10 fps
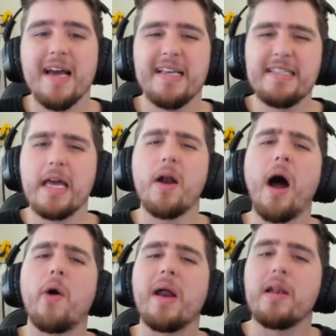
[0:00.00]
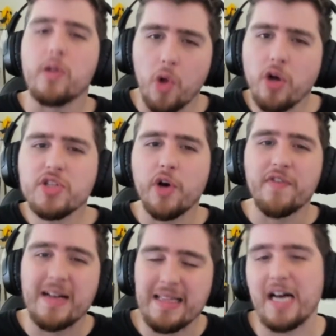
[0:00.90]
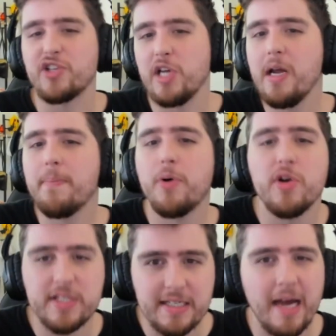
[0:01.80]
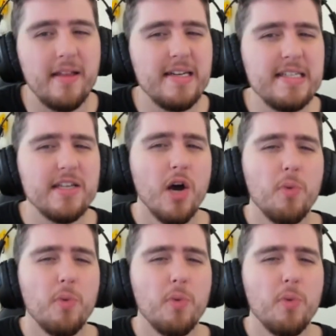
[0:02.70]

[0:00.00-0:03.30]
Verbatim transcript: is there are a lot of clashing personalities,